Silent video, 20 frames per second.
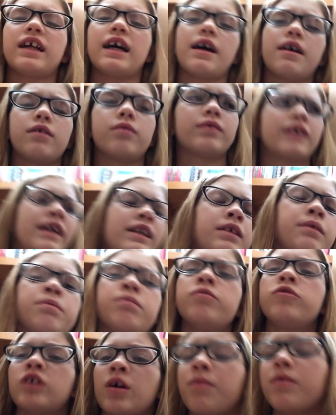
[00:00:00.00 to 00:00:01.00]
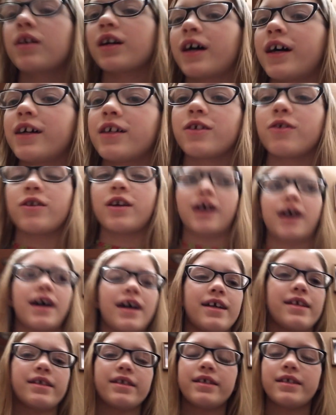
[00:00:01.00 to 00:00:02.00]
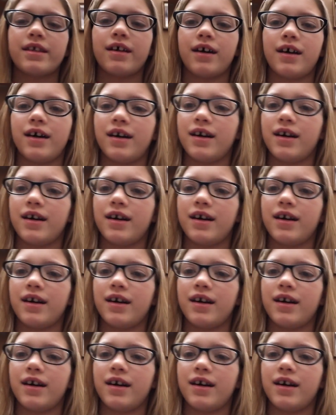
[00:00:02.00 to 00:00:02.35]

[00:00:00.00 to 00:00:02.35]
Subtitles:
that random jump cut, you guys.